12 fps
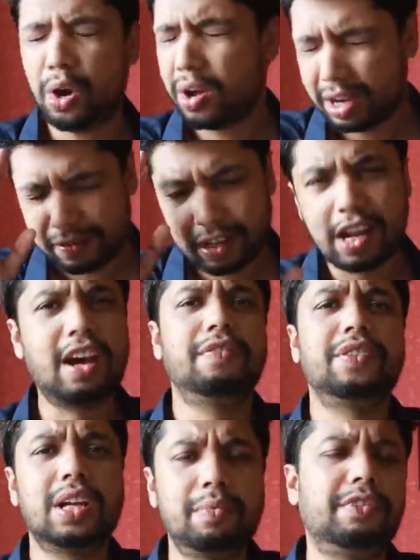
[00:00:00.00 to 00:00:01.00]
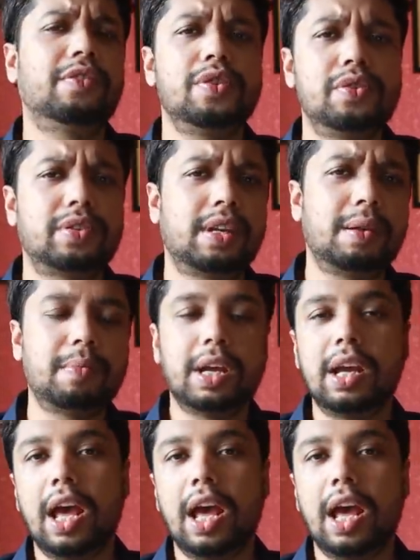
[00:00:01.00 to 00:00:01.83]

or even half an hour before you sleep,